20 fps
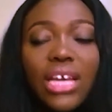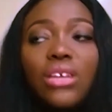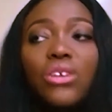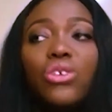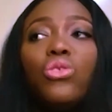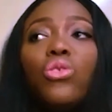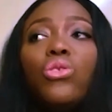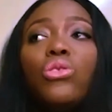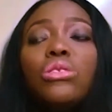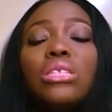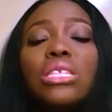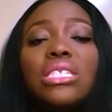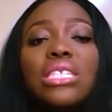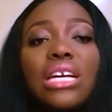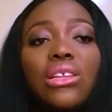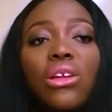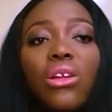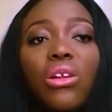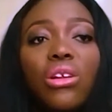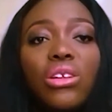You know, using
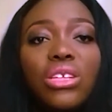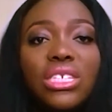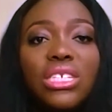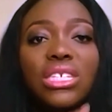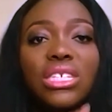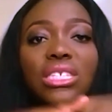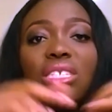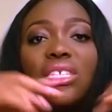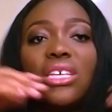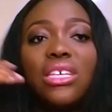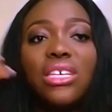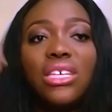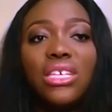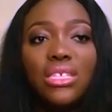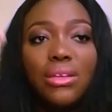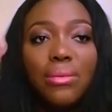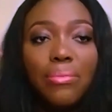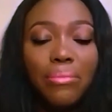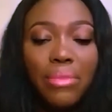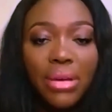technology is
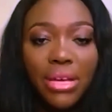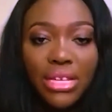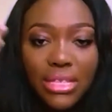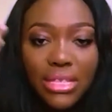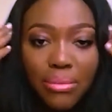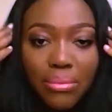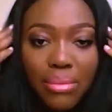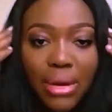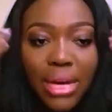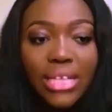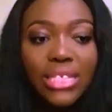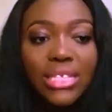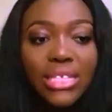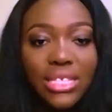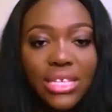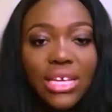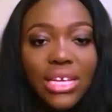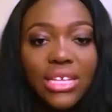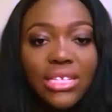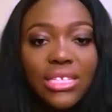a
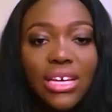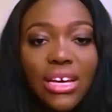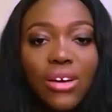mindset.